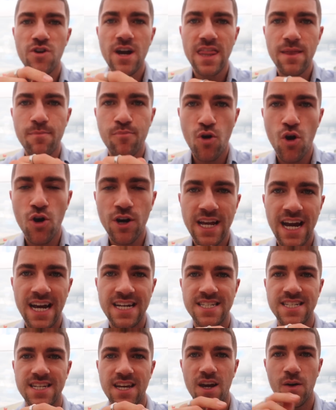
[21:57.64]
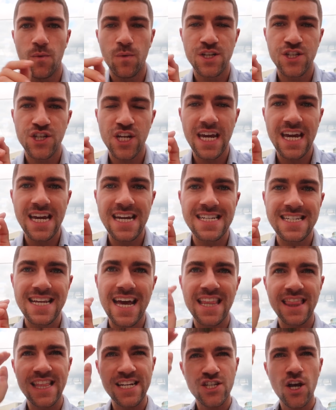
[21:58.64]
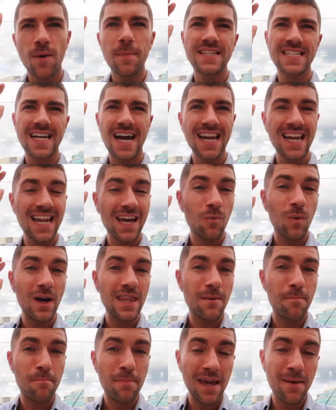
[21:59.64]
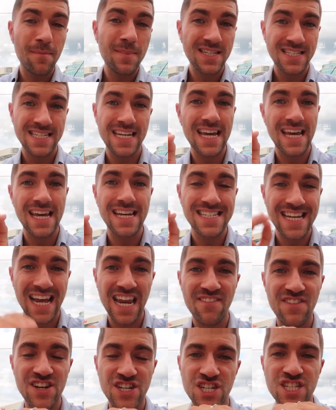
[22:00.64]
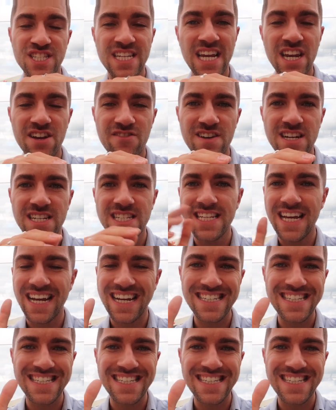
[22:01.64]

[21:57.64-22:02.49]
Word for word: we're at the Broadcaster, which is at the top. It's kind of like where the BBC television centre is. It's like a